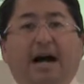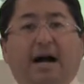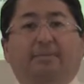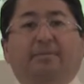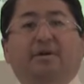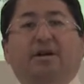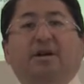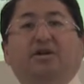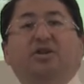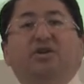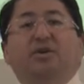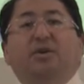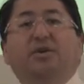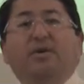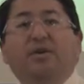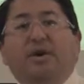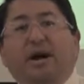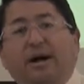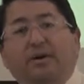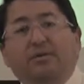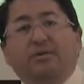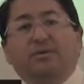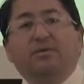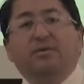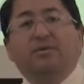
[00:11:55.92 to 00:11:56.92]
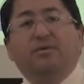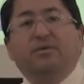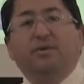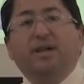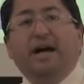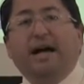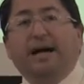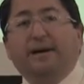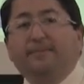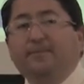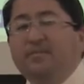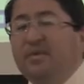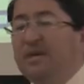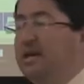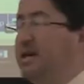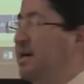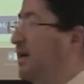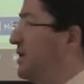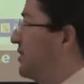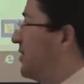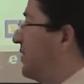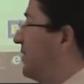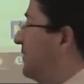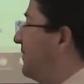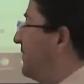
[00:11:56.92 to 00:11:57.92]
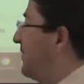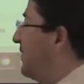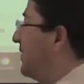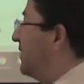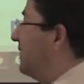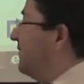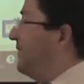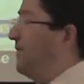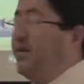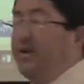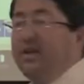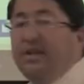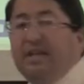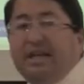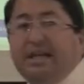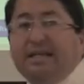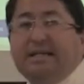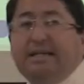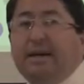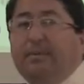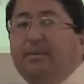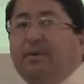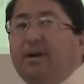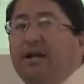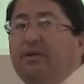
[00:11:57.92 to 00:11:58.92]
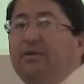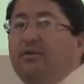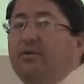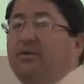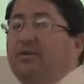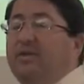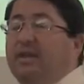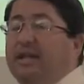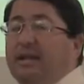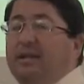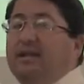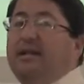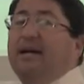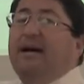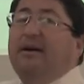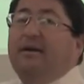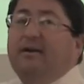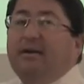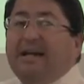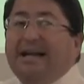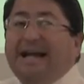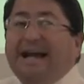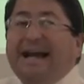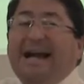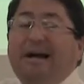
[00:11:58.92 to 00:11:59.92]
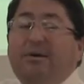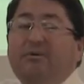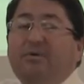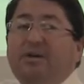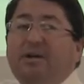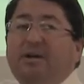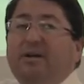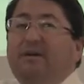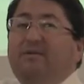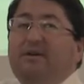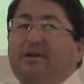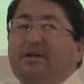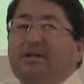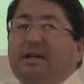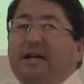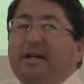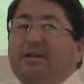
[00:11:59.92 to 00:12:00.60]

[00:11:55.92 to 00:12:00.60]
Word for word: I'm going to show you how to do that. So for, for this, I'm going to do the entire county of Los